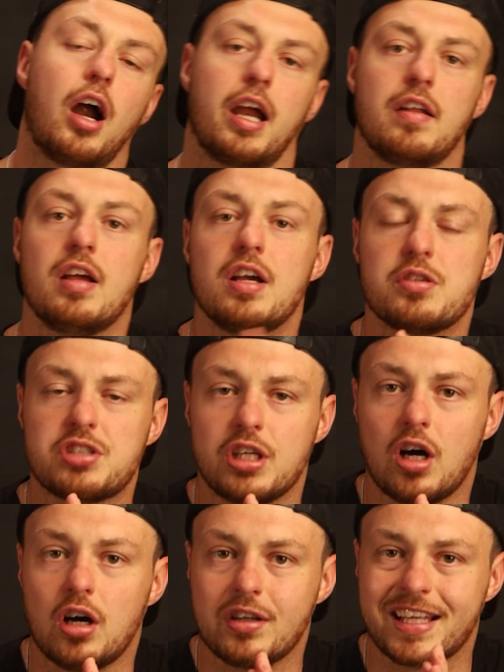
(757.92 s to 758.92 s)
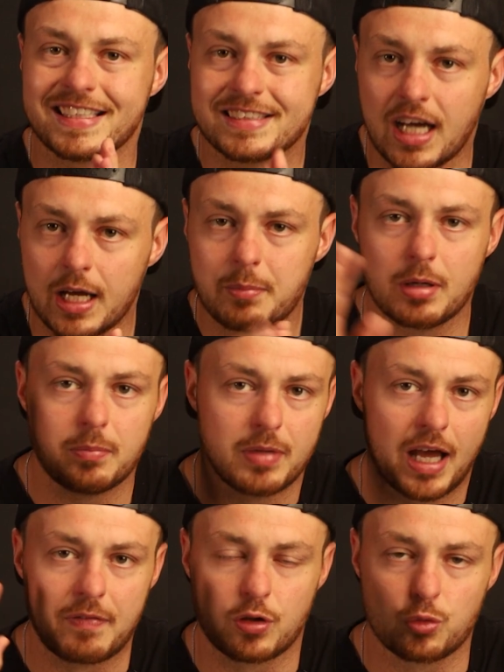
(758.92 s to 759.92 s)
All right, see y'all next time.
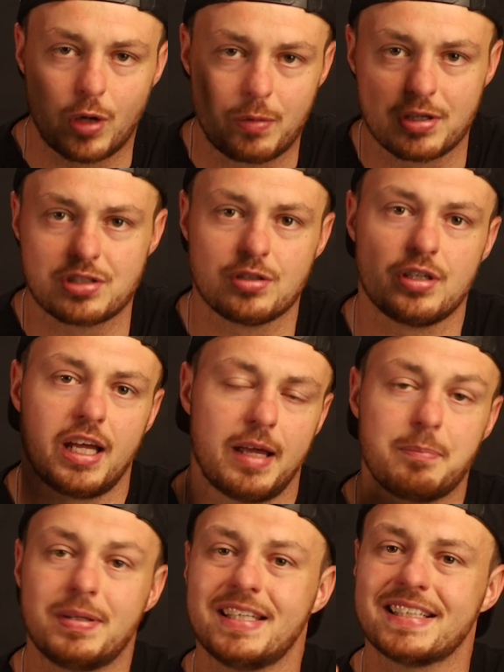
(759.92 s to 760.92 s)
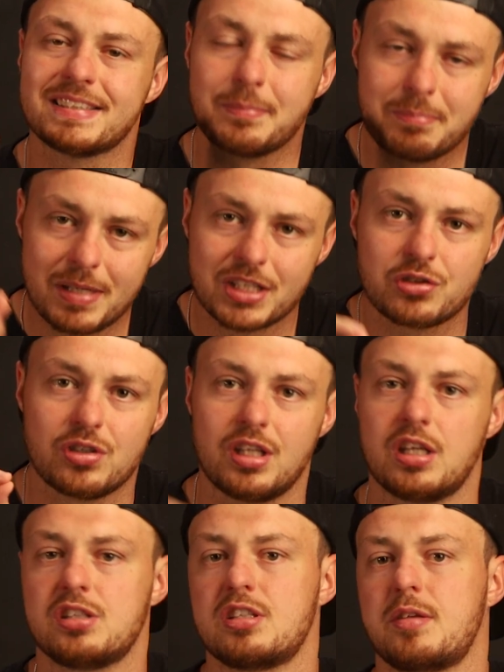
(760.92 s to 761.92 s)
Have a great rest of your day, and P.S., make sure that
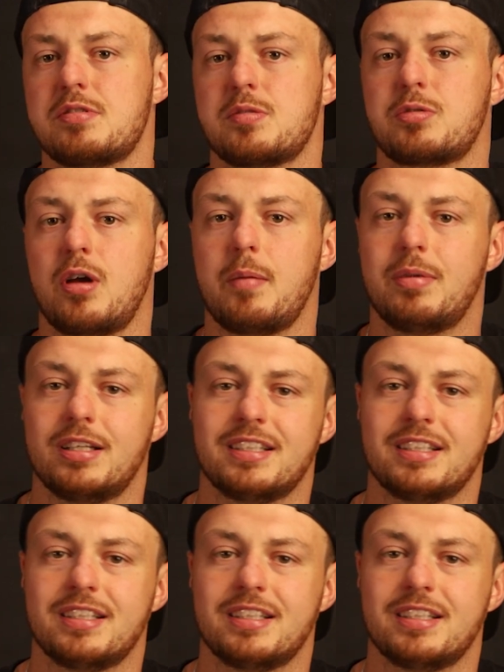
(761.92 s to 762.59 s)
you hit that subscribe